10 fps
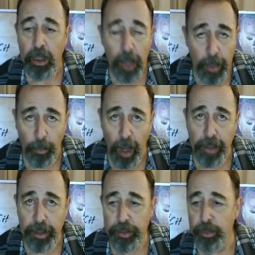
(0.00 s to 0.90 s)
And while
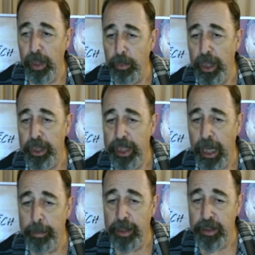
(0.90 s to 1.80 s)
they're doing well in
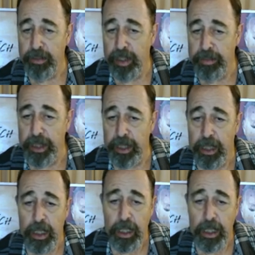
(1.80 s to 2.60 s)
captivity,